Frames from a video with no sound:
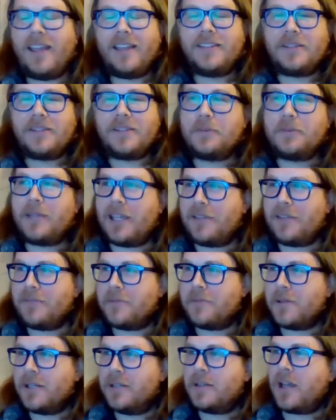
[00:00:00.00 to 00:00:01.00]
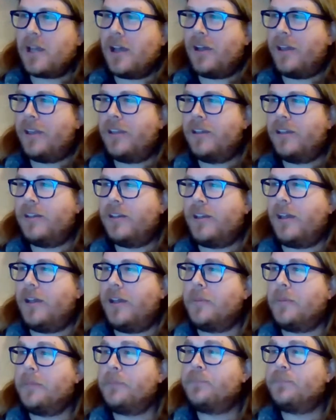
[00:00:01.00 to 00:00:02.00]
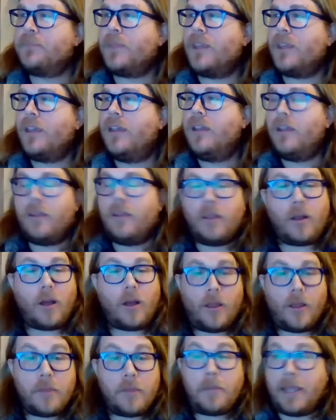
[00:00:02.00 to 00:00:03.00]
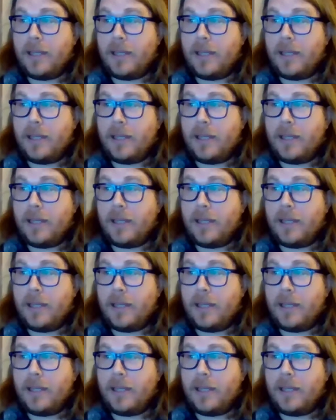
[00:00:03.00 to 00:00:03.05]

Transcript: so we have one on um, on the